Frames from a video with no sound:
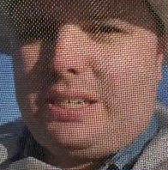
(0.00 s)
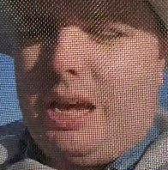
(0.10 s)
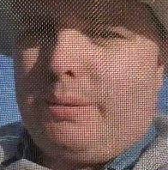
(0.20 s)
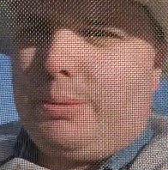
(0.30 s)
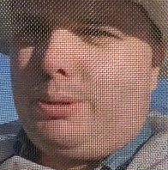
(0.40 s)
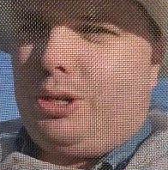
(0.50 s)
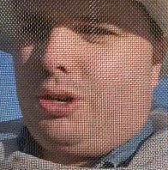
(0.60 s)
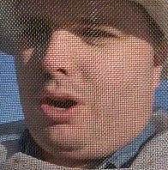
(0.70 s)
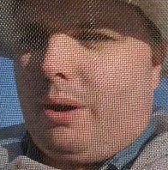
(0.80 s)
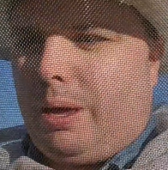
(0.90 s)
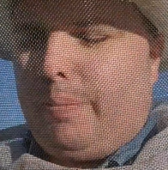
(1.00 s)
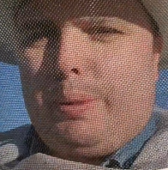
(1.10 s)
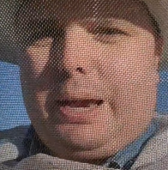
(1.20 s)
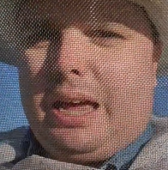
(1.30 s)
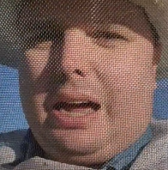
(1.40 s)
keep some sugar on them, keep
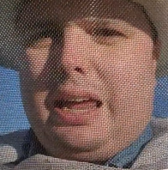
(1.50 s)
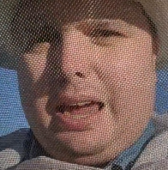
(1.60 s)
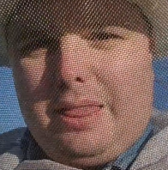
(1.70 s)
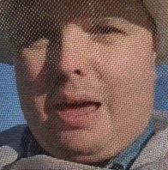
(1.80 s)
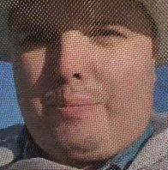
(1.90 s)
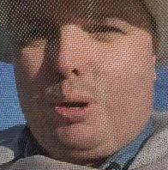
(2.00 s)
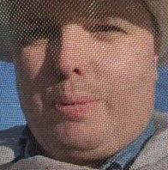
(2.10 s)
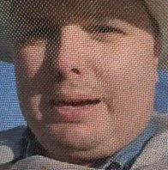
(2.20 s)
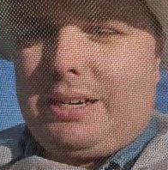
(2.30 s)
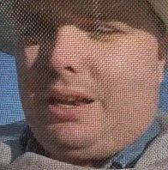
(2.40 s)
plenty of honey in that brood box.